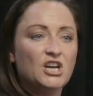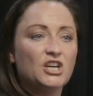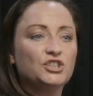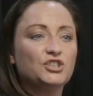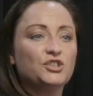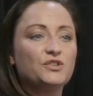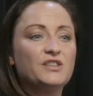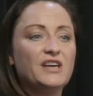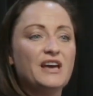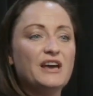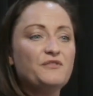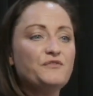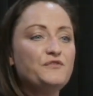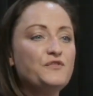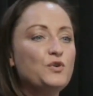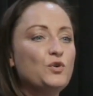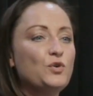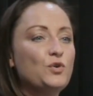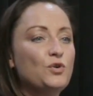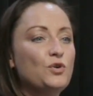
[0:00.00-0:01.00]
So
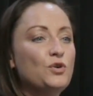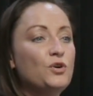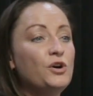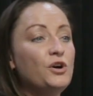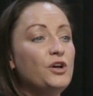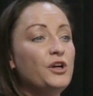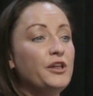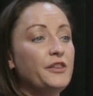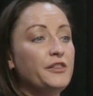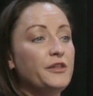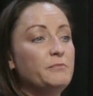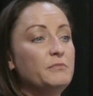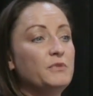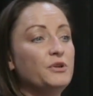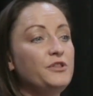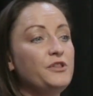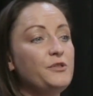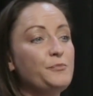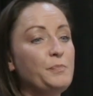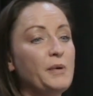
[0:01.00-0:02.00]
therefore, the
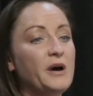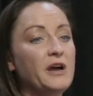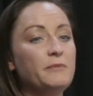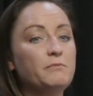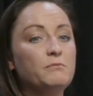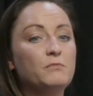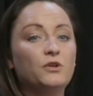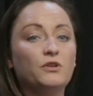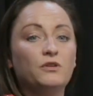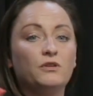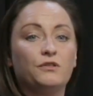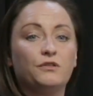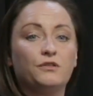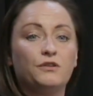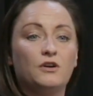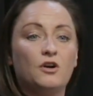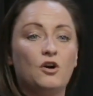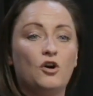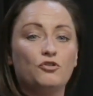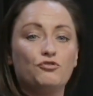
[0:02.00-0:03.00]
month-by-month
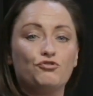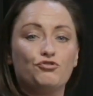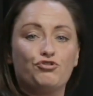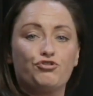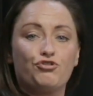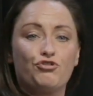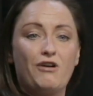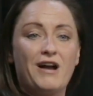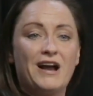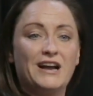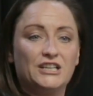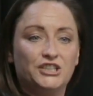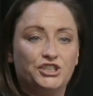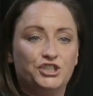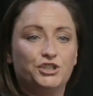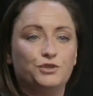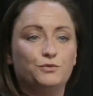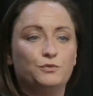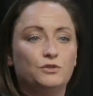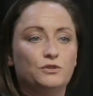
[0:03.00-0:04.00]

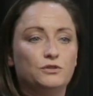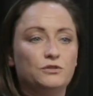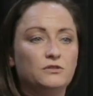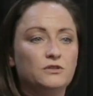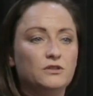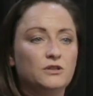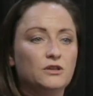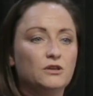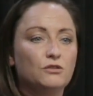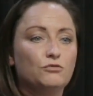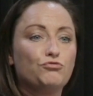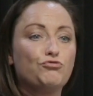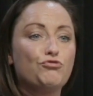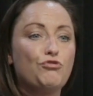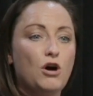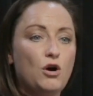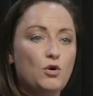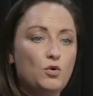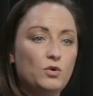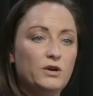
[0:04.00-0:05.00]
contractual
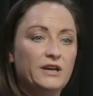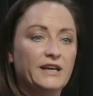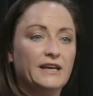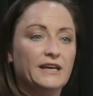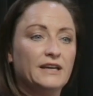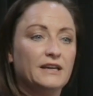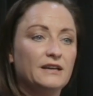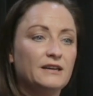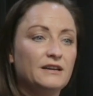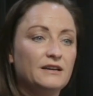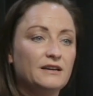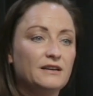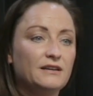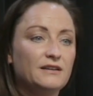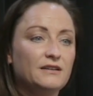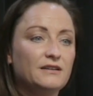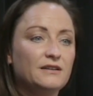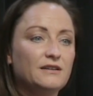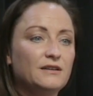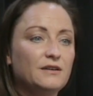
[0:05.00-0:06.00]
rolling
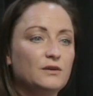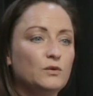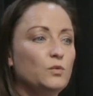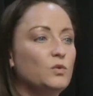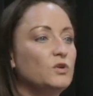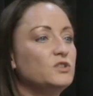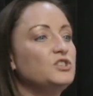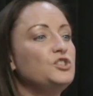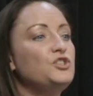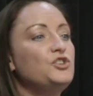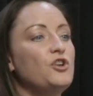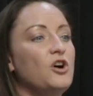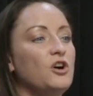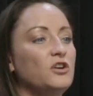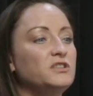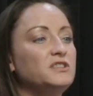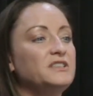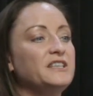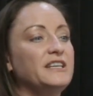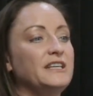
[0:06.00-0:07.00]
was
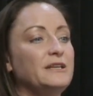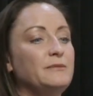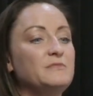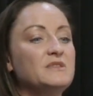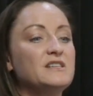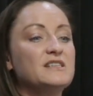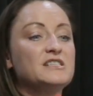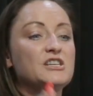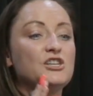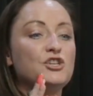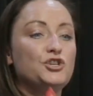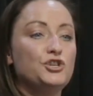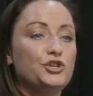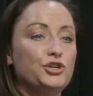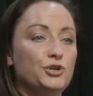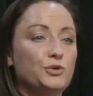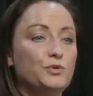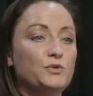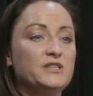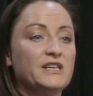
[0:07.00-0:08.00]
not deemed as a
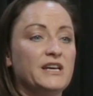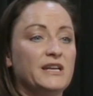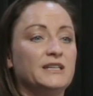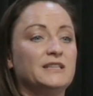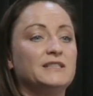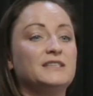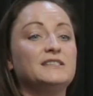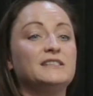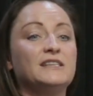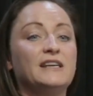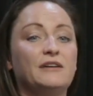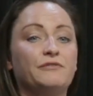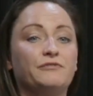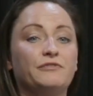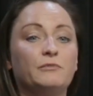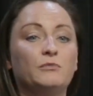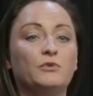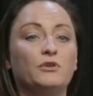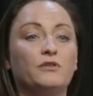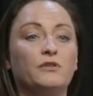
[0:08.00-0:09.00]
new tenancy
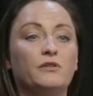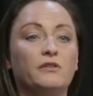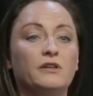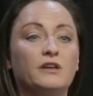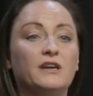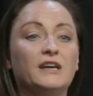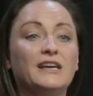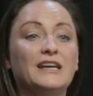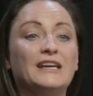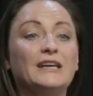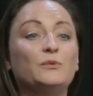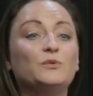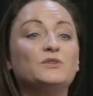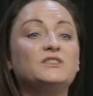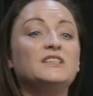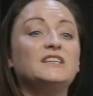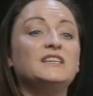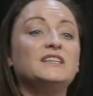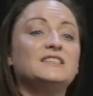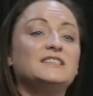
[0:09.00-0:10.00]
every month. It
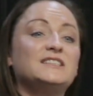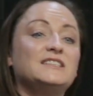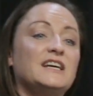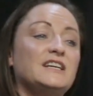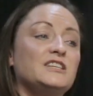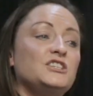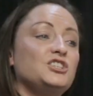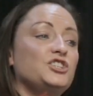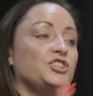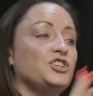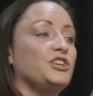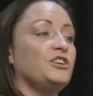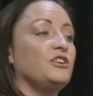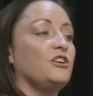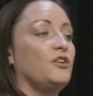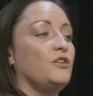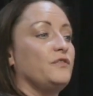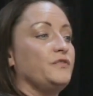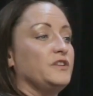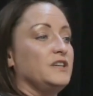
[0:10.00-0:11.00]
was an extension
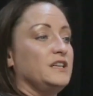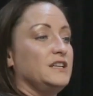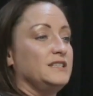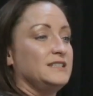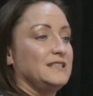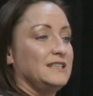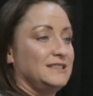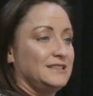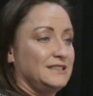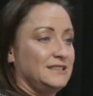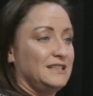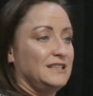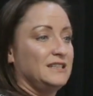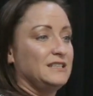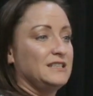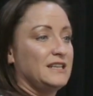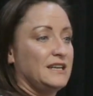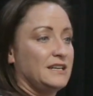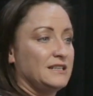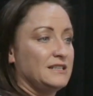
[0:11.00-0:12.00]
of the
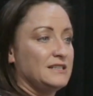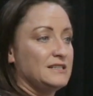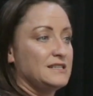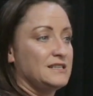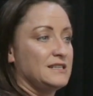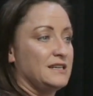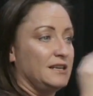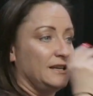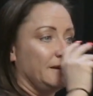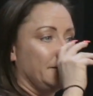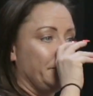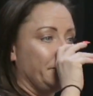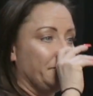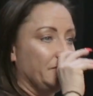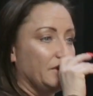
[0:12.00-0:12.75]
existing tenancy.